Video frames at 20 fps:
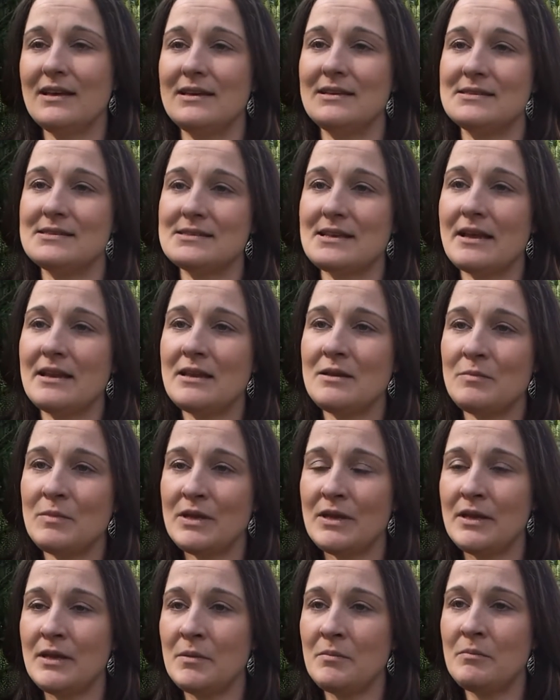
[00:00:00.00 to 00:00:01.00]
It's getting
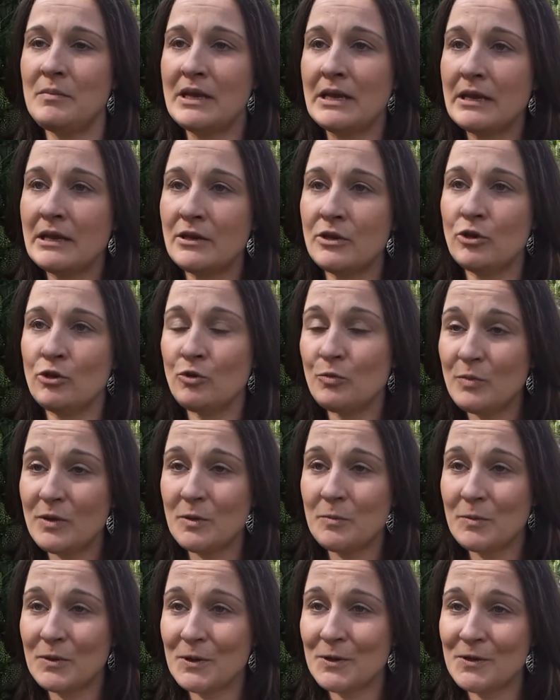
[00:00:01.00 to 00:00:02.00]
me meeting new
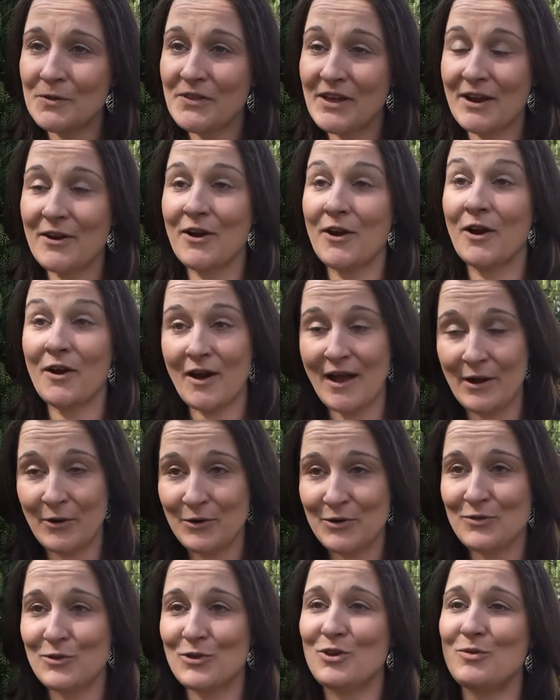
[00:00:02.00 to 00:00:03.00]
people that are
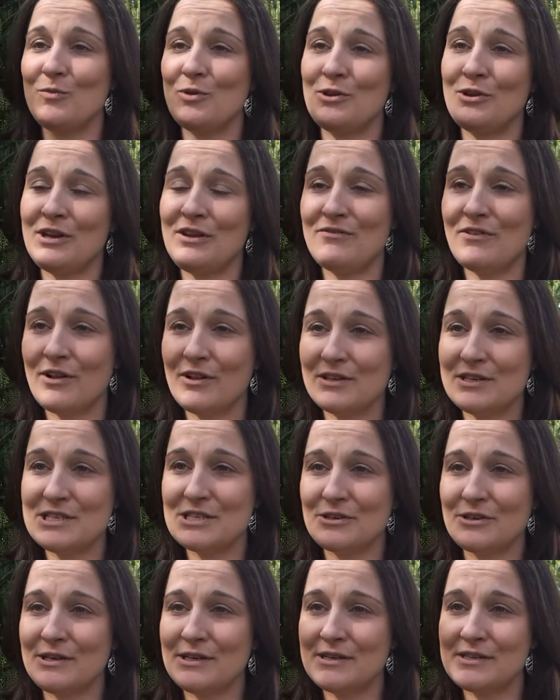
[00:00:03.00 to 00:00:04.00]
out in the community
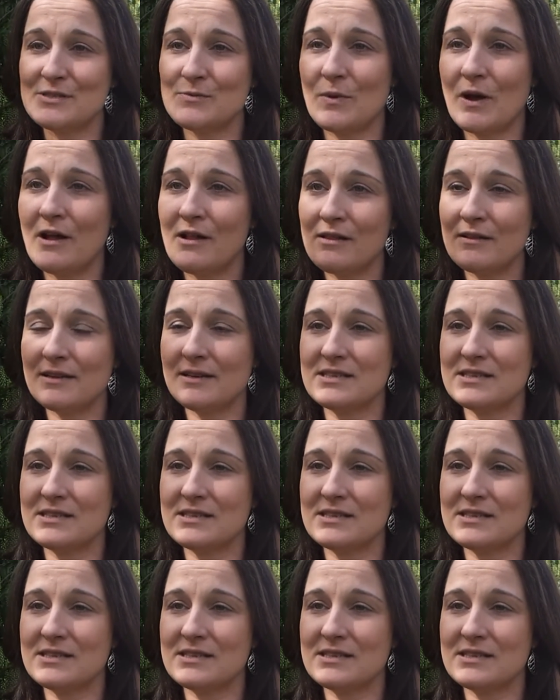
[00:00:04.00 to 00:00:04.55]
volunteering as well,